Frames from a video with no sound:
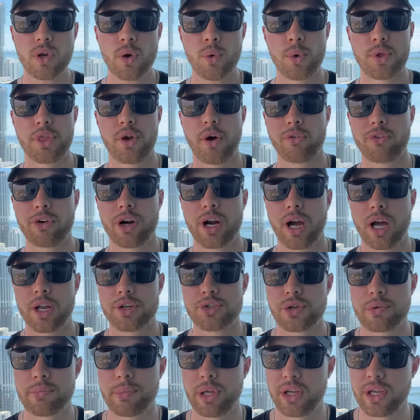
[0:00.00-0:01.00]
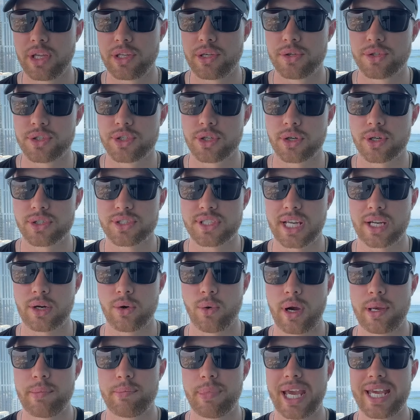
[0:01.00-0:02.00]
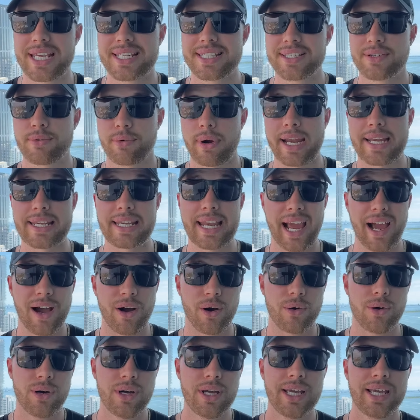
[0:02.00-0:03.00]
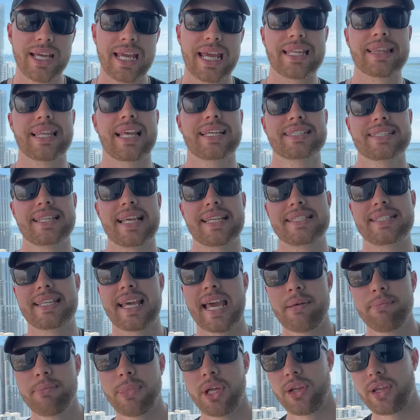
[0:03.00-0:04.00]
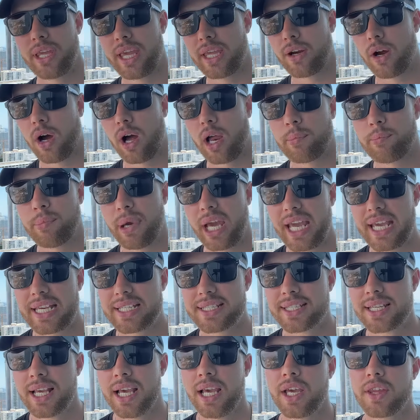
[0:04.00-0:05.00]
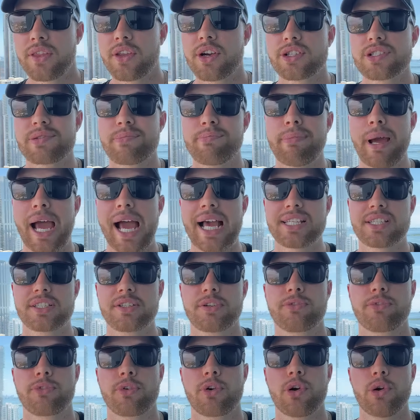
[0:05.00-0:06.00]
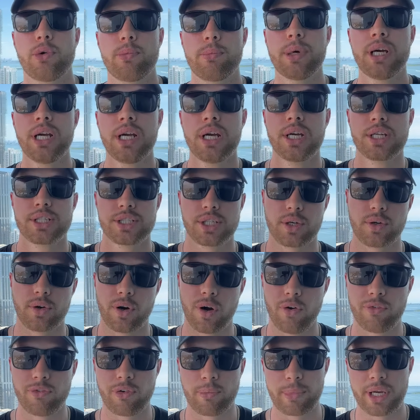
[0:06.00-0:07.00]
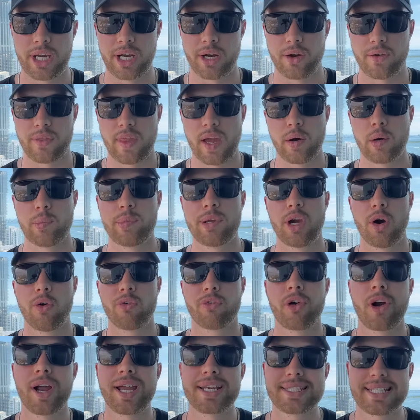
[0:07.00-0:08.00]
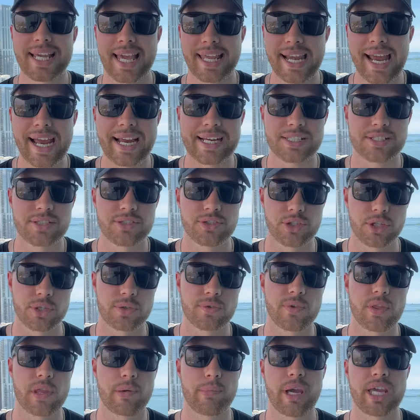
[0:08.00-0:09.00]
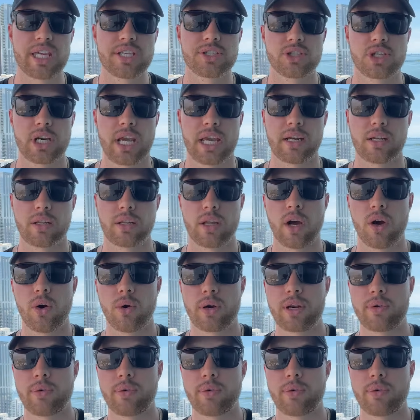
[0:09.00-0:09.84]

With over 100 million users at Coinbase right now, and less than 10 million on Base, there's massive room to grow from here. That would be over a 10x just for the Base chain alone.